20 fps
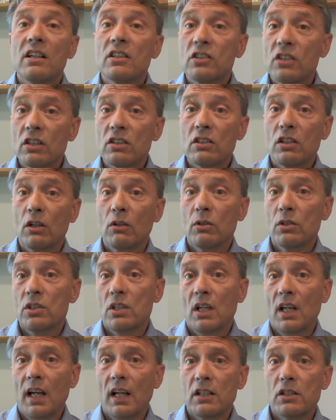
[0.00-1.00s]
Cisco
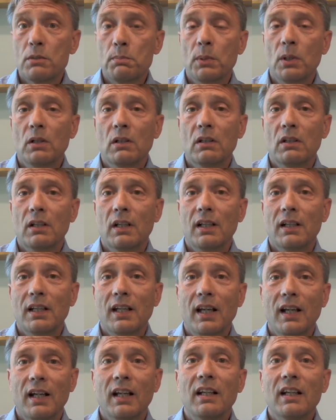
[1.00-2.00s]
is an expert at
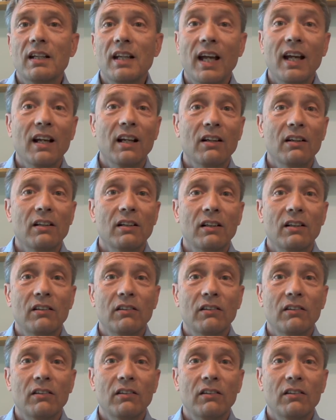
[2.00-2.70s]
getting data